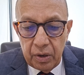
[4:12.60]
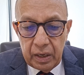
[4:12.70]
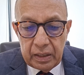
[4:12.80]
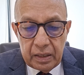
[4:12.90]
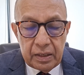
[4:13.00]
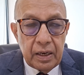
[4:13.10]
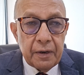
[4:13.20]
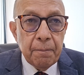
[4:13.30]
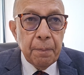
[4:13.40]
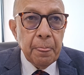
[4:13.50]
as I
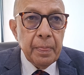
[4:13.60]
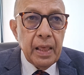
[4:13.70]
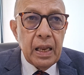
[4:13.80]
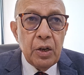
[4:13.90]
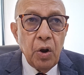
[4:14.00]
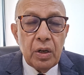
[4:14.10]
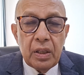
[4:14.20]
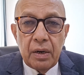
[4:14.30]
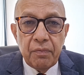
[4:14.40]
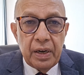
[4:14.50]
said, they are not
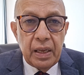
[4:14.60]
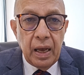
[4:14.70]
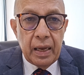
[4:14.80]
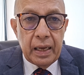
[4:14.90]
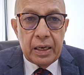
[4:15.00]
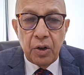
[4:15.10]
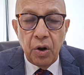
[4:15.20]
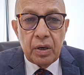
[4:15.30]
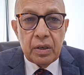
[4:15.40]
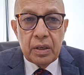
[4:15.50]
that very high and
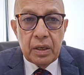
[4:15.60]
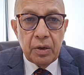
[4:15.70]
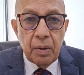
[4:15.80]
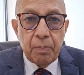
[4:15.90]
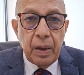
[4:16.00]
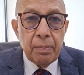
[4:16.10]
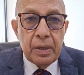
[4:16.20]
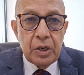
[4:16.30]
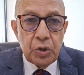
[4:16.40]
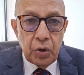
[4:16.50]
not the
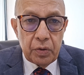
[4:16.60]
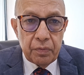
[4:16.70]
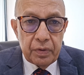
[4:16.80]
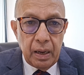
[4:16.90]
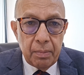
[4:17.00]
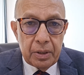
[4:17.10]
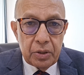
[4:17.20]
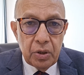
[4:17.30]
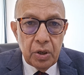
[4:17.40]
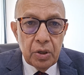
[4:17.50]
permanent sort of
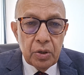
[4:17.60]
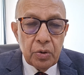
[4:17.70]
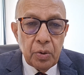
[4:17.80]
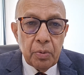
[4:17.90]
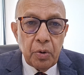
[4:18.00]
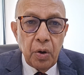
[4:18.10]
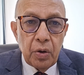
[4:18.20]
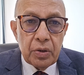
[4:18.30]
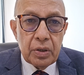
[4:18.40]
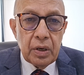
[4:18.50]
damage. So
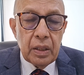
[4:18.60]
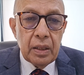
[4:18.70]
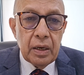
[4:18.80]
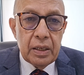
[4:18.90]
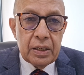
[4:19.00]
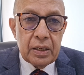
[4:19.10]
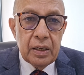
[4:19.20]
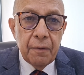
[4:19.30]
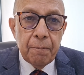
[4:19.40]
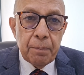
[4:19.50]
cost and the risk
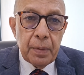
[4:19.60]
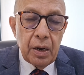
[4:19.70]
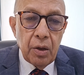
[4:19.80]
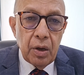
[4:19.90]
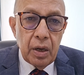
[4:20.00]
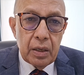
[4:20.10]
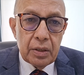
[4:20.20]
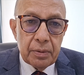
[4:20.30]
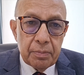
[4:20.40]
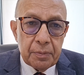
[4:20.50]

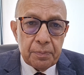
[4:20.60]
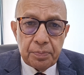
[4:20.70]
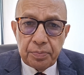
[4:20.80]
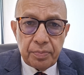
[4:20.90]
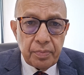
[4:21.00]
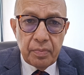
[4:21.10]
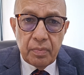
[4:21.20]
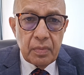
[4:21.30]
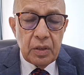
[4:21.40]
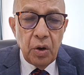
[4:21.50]
is
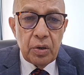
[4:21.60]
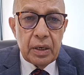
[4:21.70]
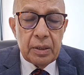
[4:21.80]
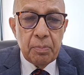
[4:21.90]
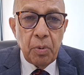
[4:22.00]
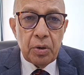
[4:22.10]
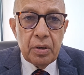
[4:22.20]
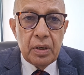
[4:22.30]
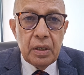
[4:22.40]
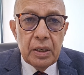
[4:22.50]
not that
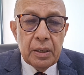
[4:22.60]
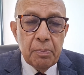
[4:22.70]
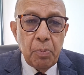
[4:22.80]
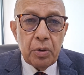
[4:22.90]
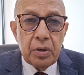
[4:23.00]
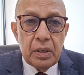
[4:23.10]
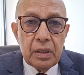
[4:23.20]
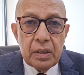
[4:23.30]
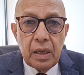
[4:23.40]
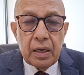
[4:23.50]
important. Important
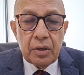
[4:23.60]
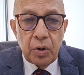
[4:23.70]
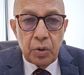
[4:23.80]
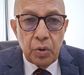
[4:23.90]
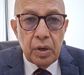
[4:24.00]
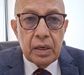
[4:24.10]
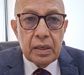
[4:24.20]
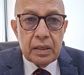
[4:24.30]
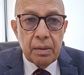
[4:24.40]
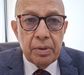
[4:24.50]
is that controlling
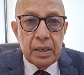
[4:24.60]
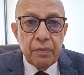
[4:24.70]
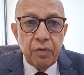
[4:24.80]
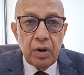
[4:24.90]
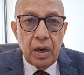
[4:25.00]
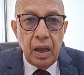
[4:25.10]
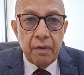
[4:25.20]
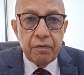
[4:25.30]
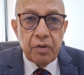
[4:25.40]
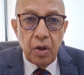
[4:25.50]
dyslipidemia for
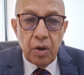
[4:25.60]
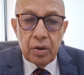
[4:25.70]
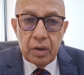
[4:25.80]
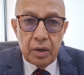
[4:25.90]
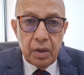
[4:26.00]
lifelong